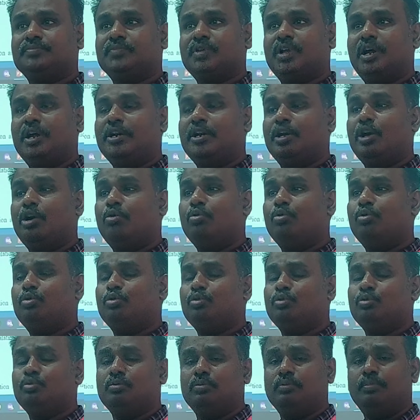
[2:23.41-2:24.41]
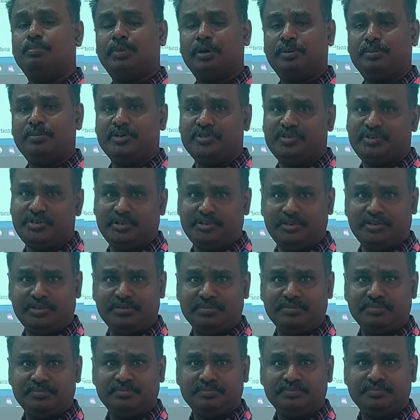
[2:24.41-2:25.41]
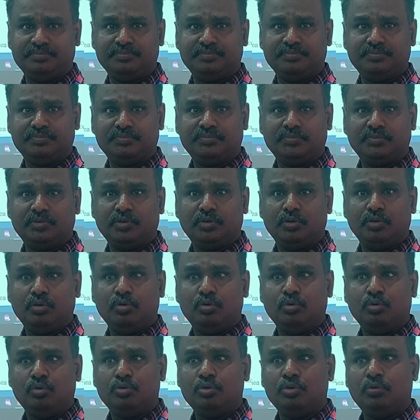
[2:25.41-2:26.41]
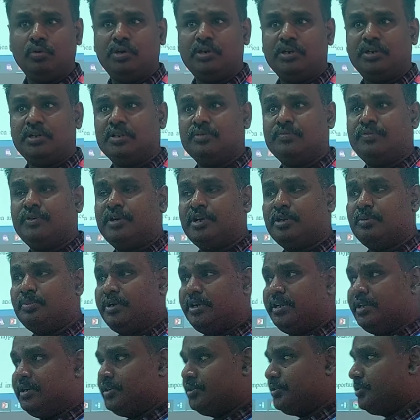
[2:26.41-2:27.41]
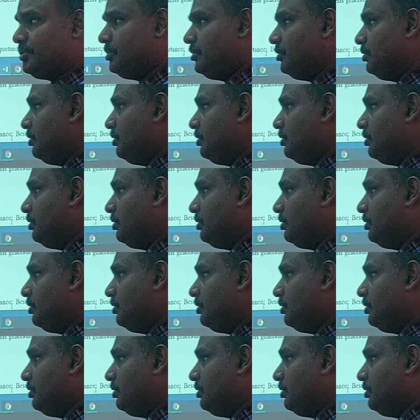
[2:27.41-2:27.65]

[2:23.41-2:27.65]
and how to publish it. So what are the fundamentals?